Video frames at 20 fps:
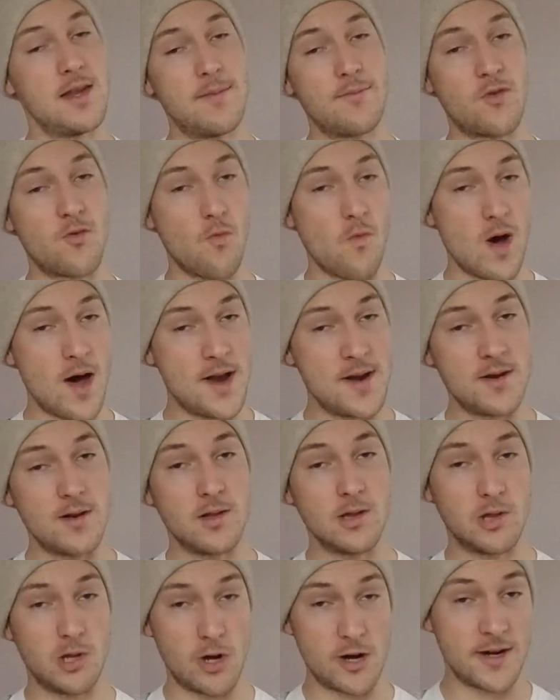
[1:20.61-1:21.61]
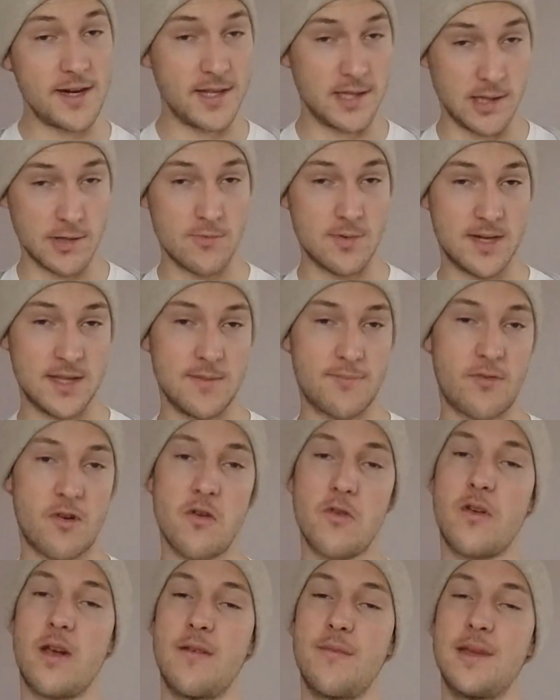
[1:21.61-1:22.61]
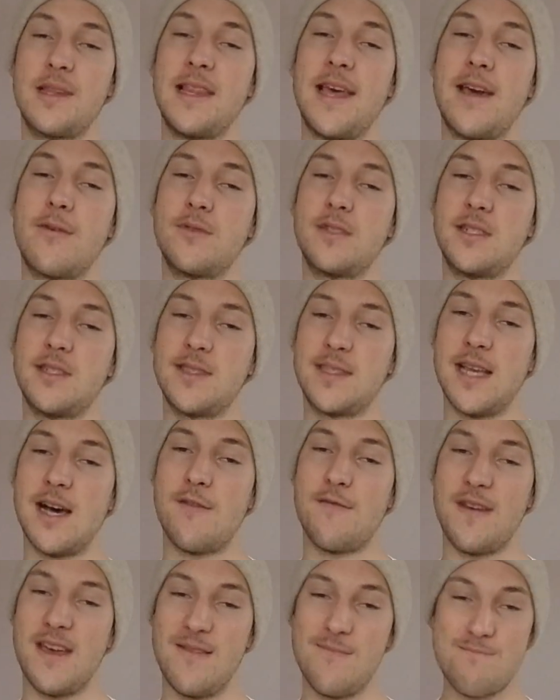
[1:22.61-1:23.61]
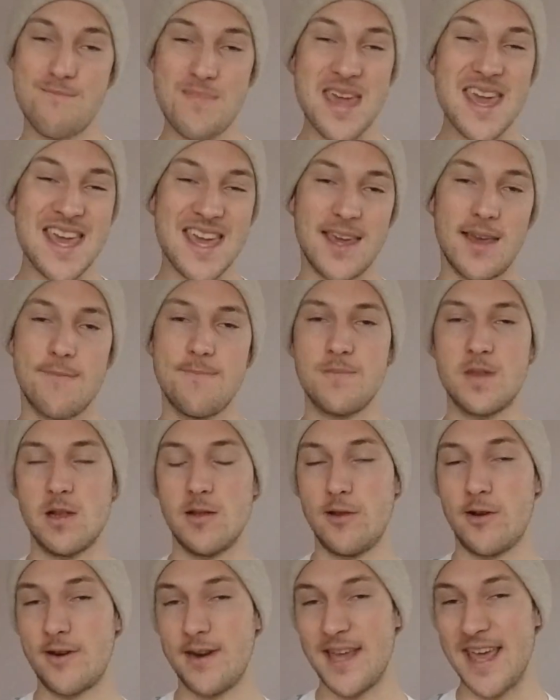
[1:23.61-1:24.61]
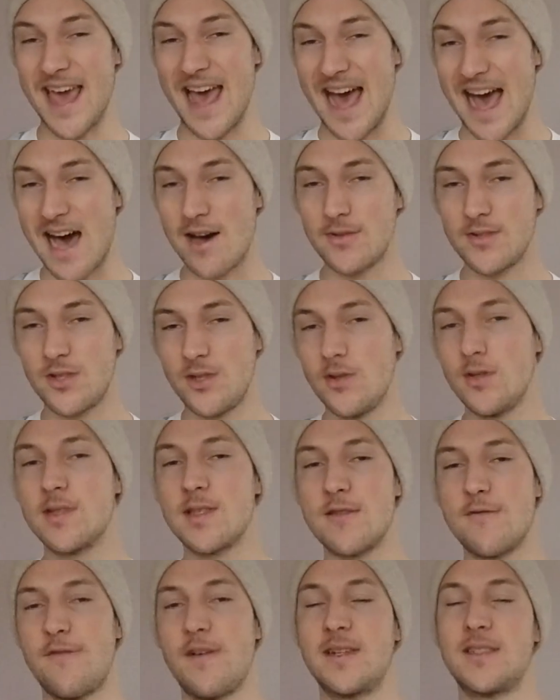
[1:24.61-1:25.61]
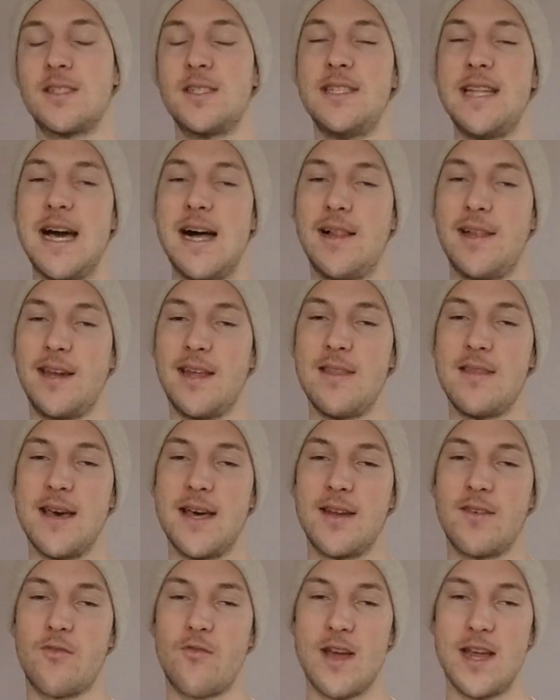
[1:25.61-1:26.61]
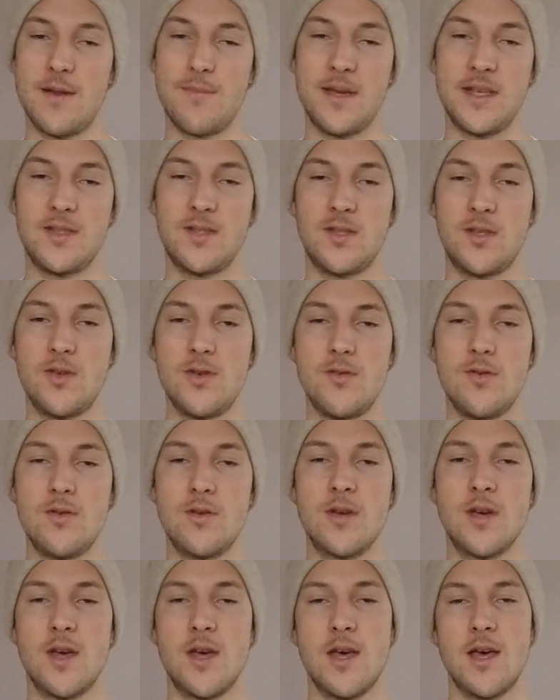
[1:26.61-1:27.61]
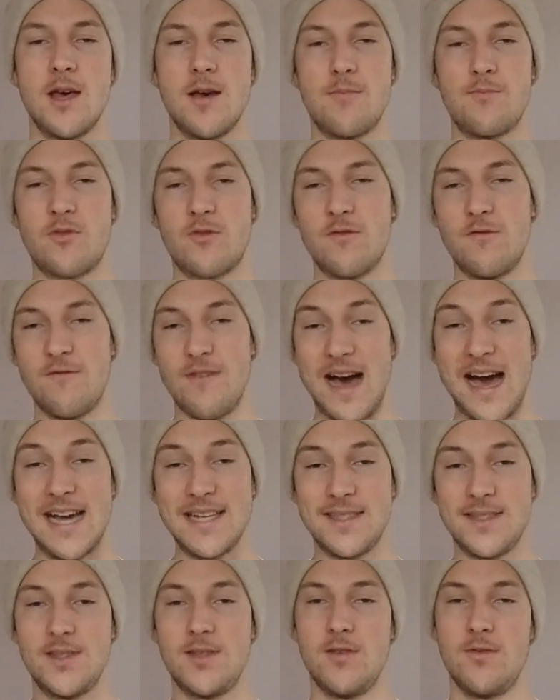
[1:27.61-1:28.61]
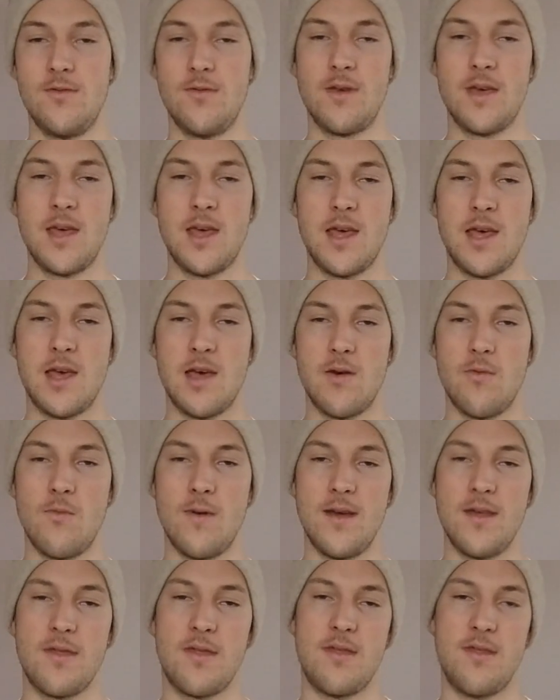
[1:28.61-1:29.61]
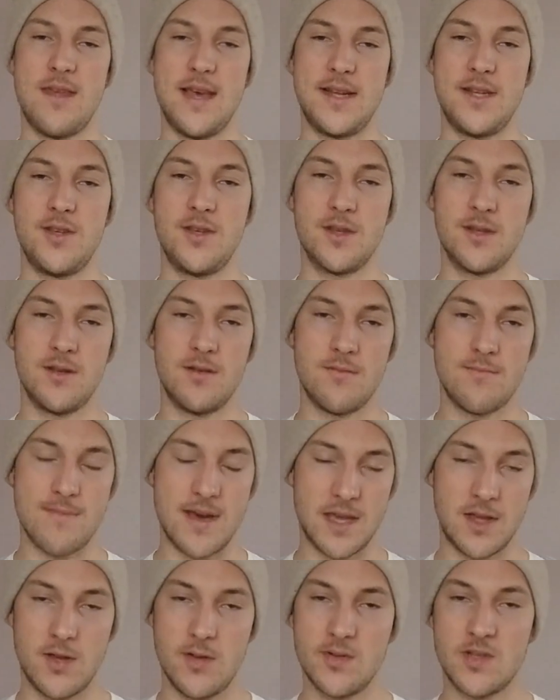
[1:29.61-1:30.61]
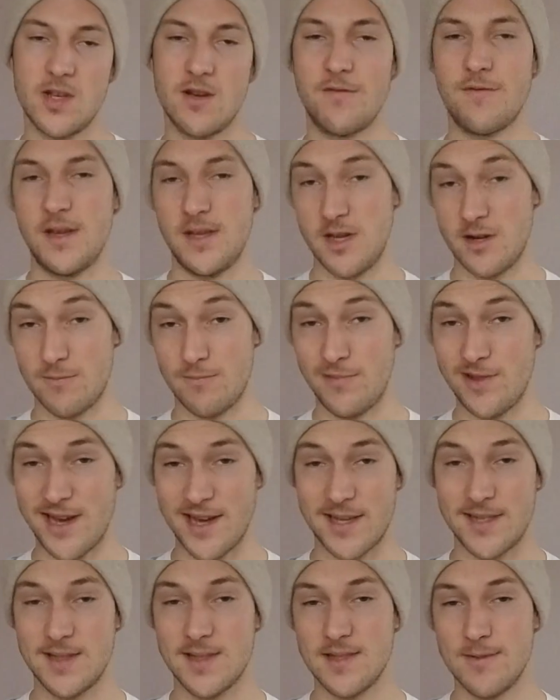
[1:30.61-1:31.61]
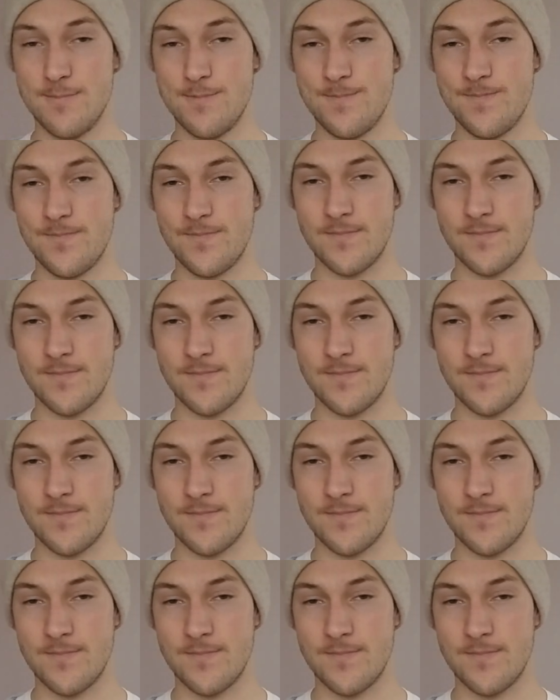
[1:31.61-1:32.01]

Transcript: Number one, learning Lua, the programming language itself, and B, learning how to use the functionality that GrandMA 2 provides you with that you can make use of in your plugins.